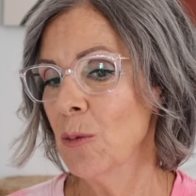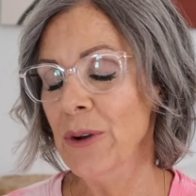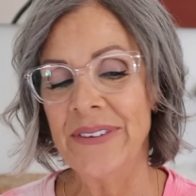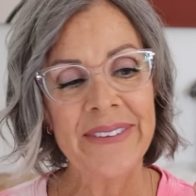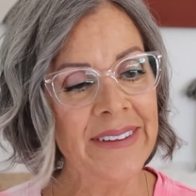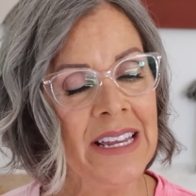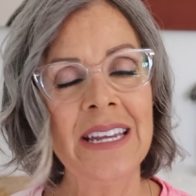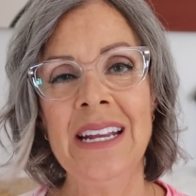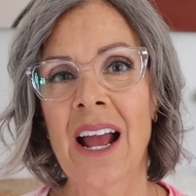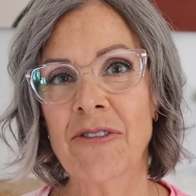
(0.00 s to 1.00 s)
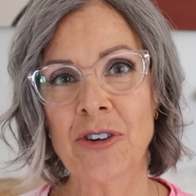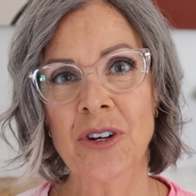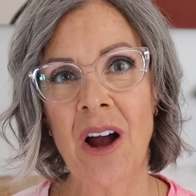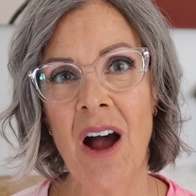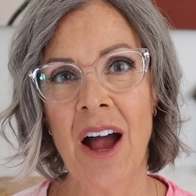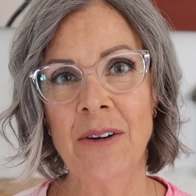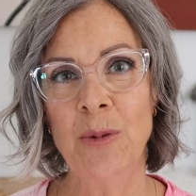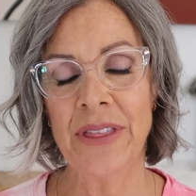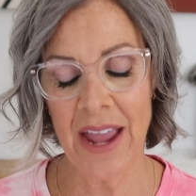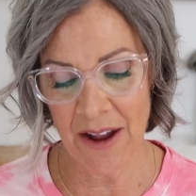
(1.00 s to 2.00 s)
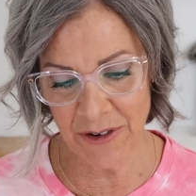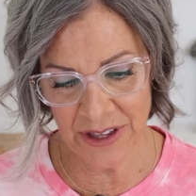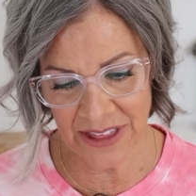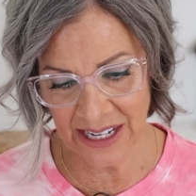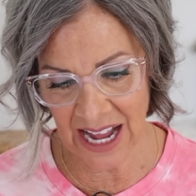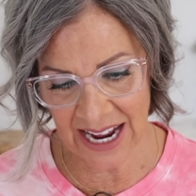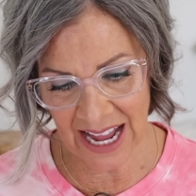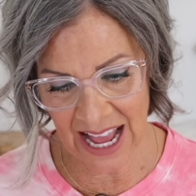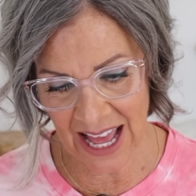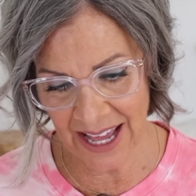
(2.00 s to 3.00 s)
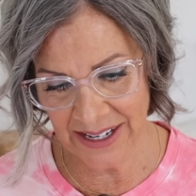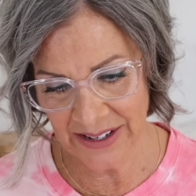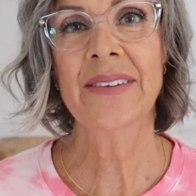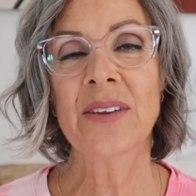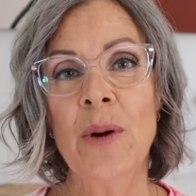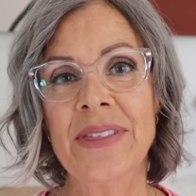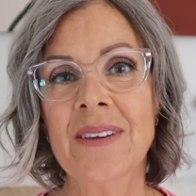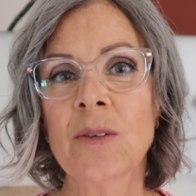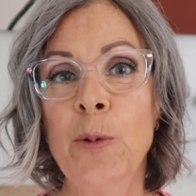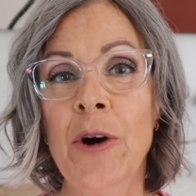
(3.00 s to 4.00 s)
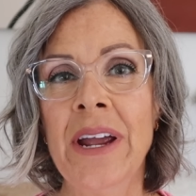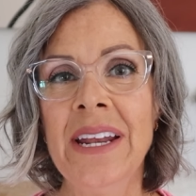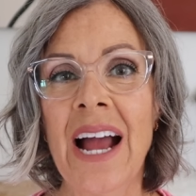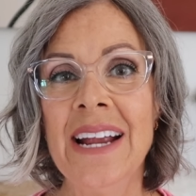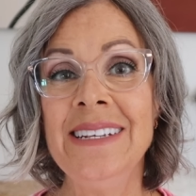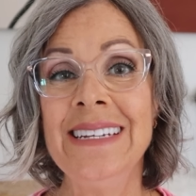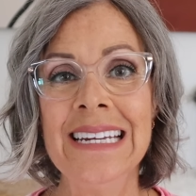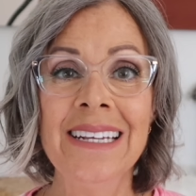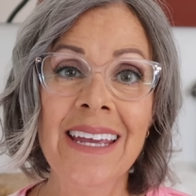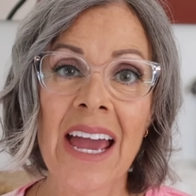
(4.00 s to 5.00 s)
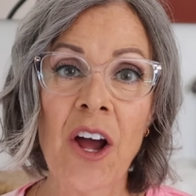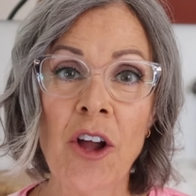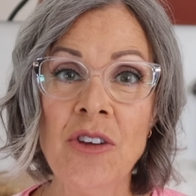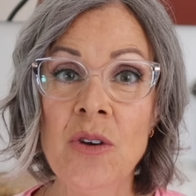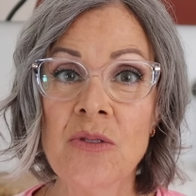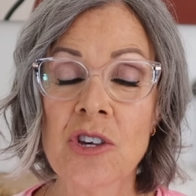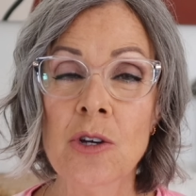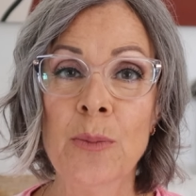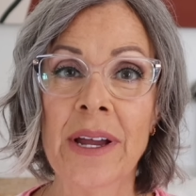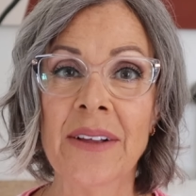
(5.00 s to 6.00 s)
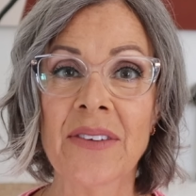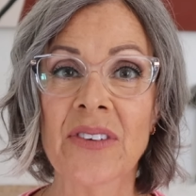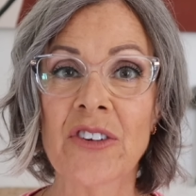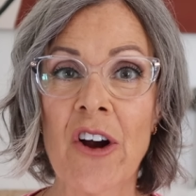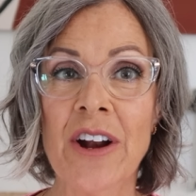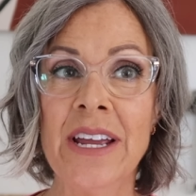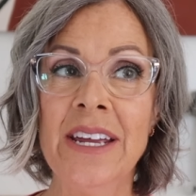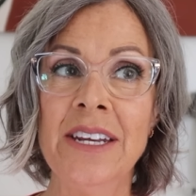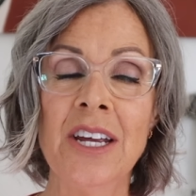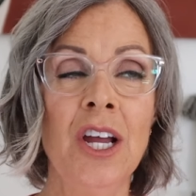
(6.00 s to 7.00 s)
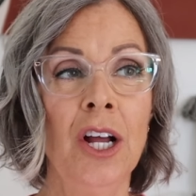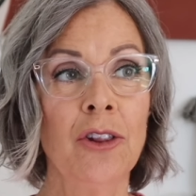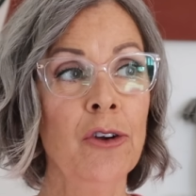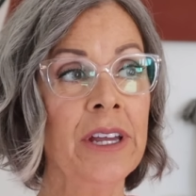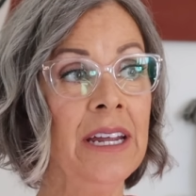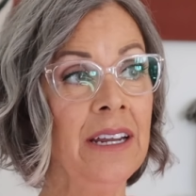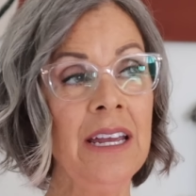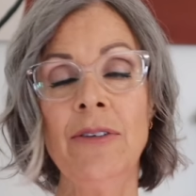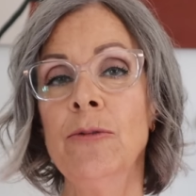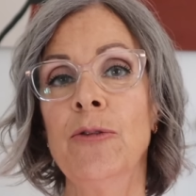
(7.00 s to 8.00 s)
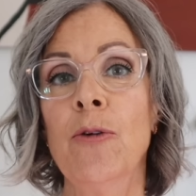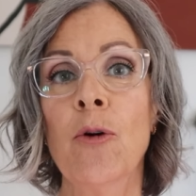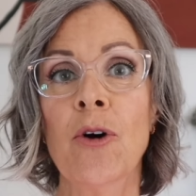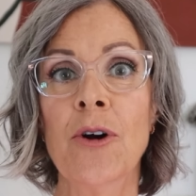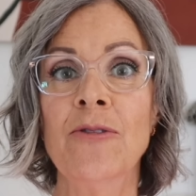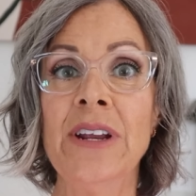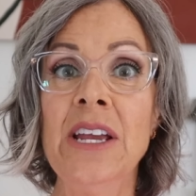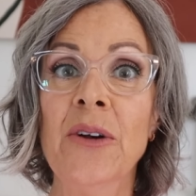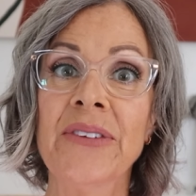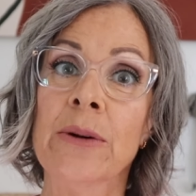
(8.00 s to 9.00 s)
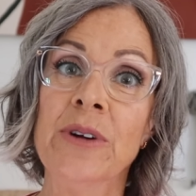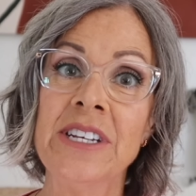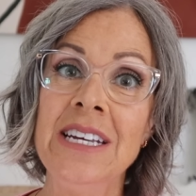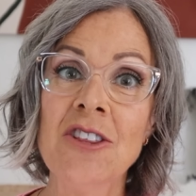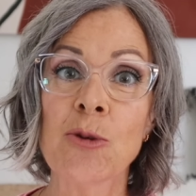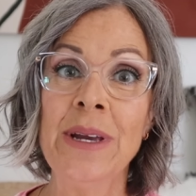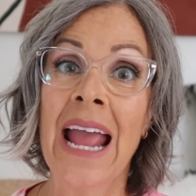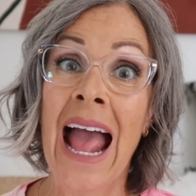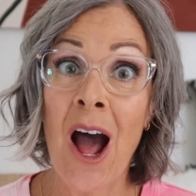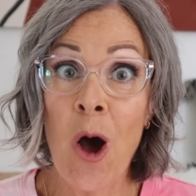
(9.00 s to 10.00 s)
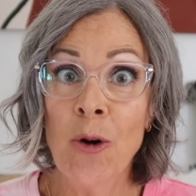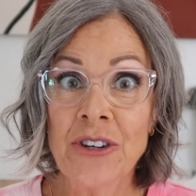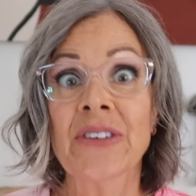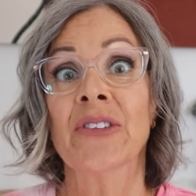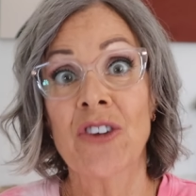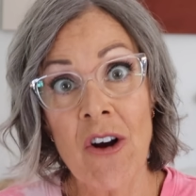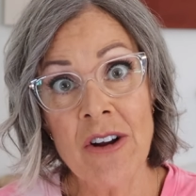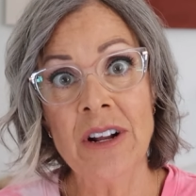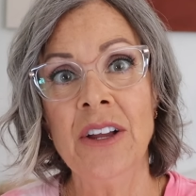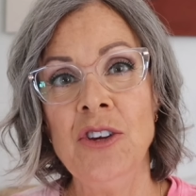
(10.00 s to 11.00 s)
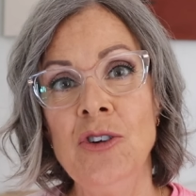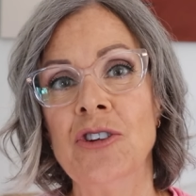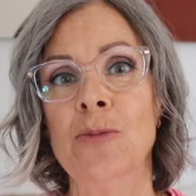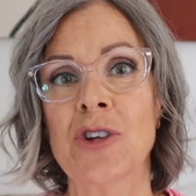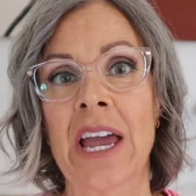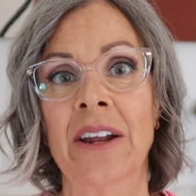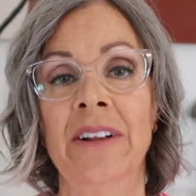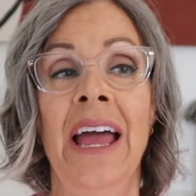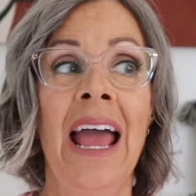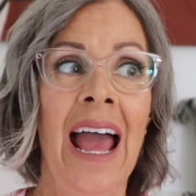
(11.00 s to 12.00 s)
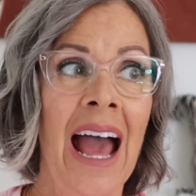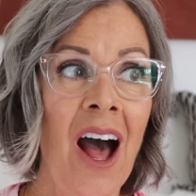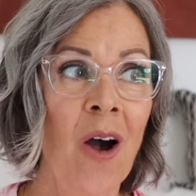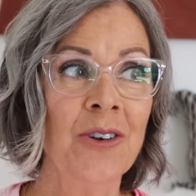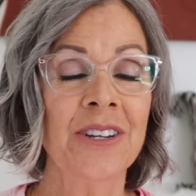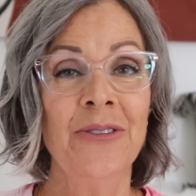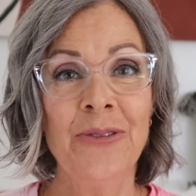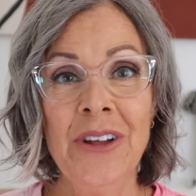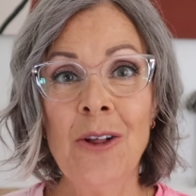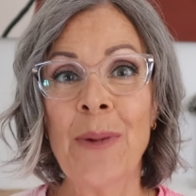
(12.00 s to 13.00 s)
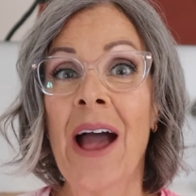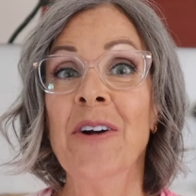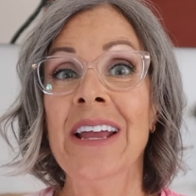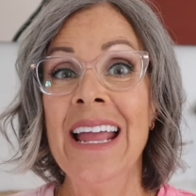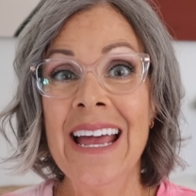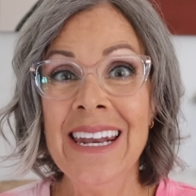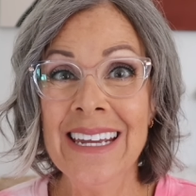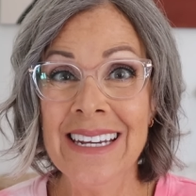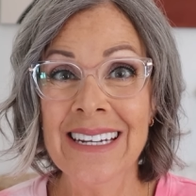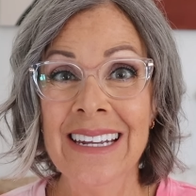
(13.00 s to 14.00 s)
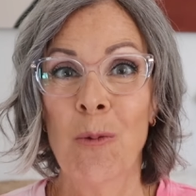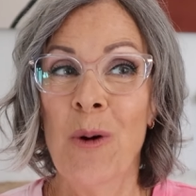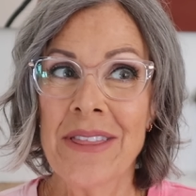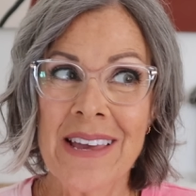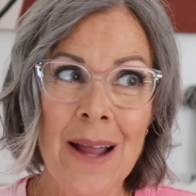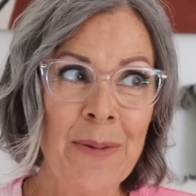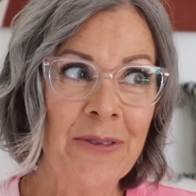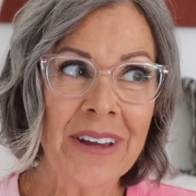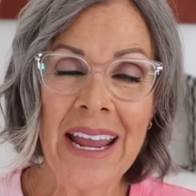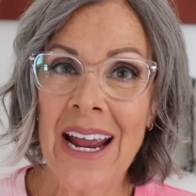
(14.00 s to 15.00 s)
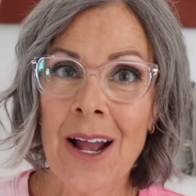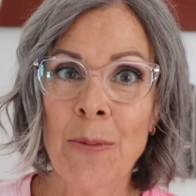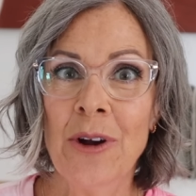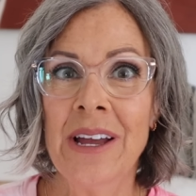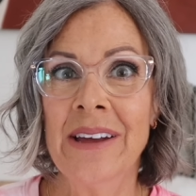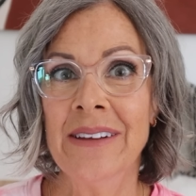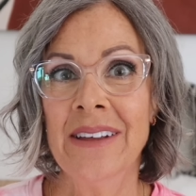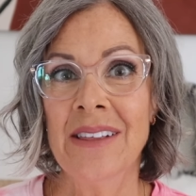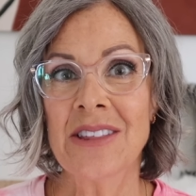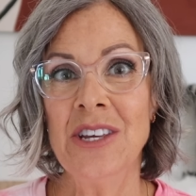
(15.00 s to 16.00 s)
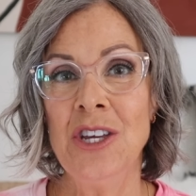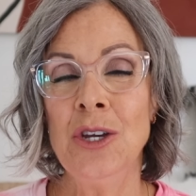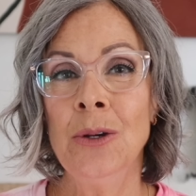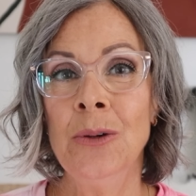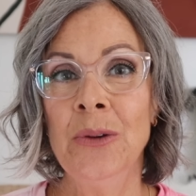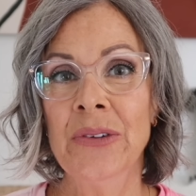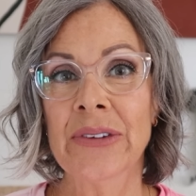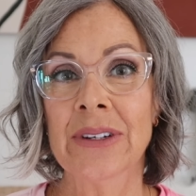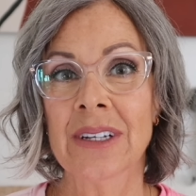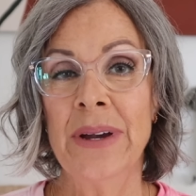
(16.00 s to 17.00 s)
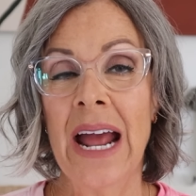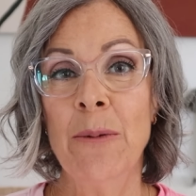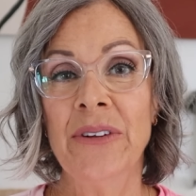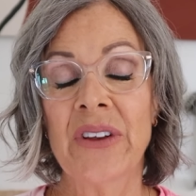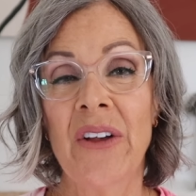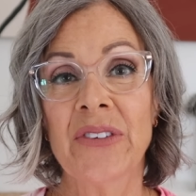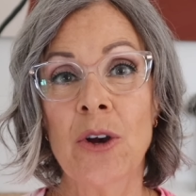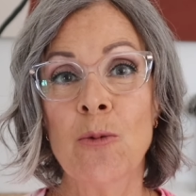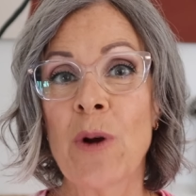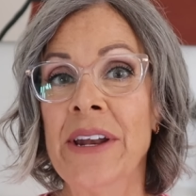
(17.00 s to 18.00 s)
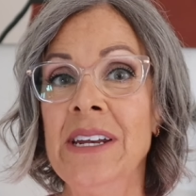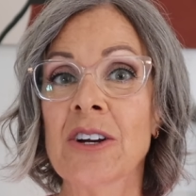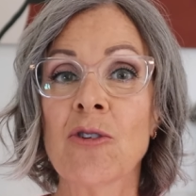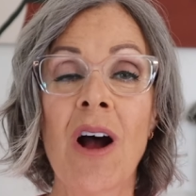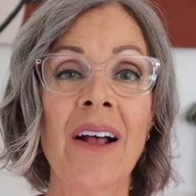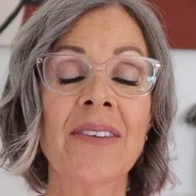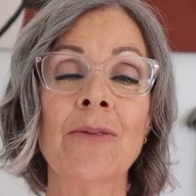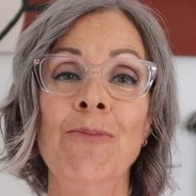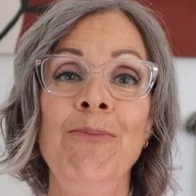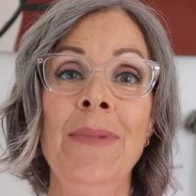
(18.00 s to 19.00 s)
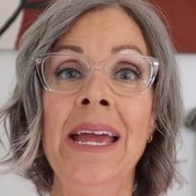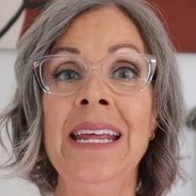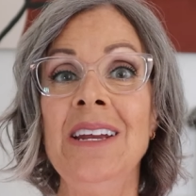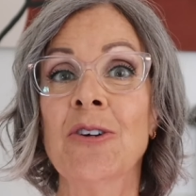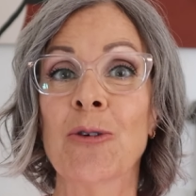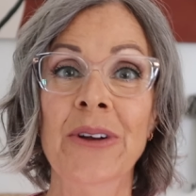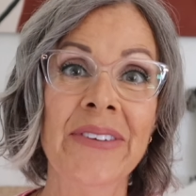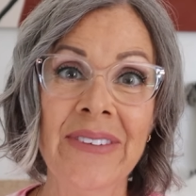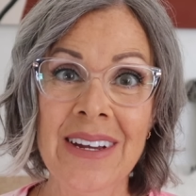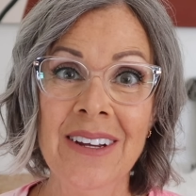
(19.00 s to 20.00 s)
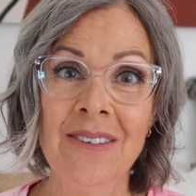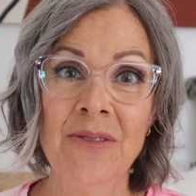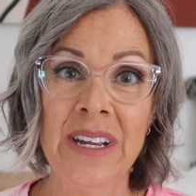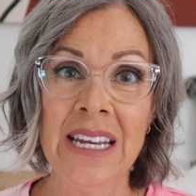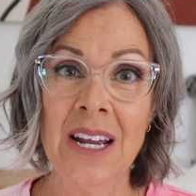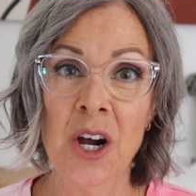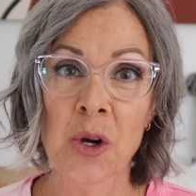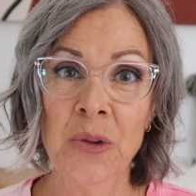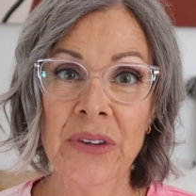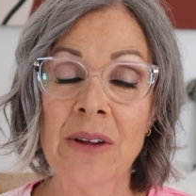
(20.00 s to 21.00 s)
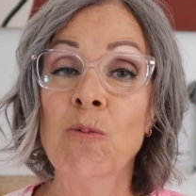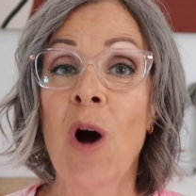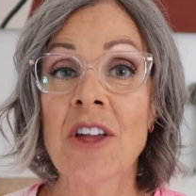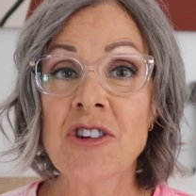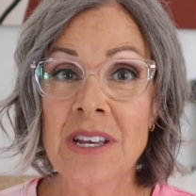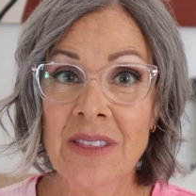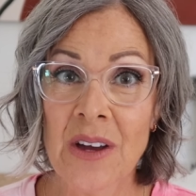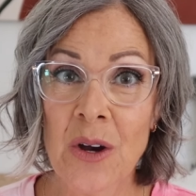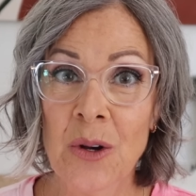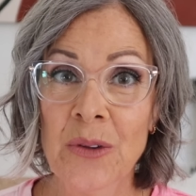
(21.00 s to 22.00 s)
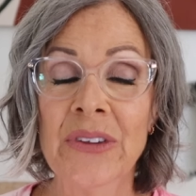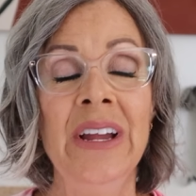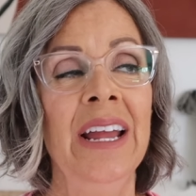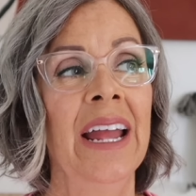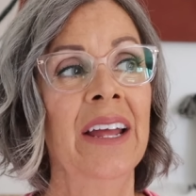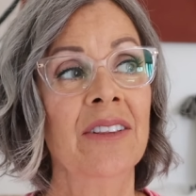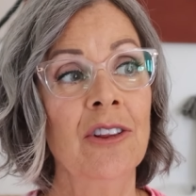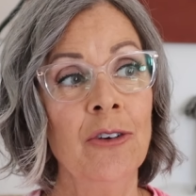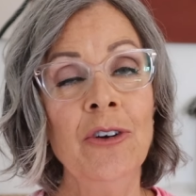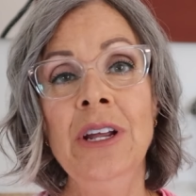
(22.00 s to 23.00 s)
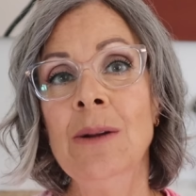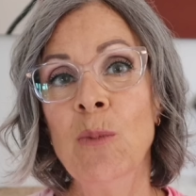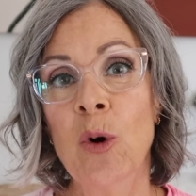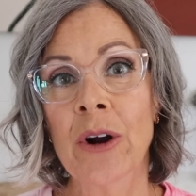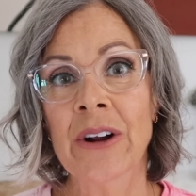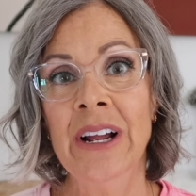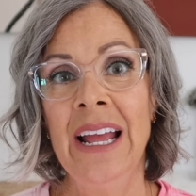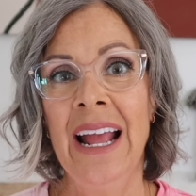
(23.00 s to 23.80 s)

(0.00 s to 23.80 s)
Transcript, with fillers: was seeking after God with everything I had. So at this point, I did get on YouTube and started looking even for videos that would teach me how to start a YouTube channel, how to film, how to edit, what type of camera to use, but I was also running across many Christian videos and watching those and learning more.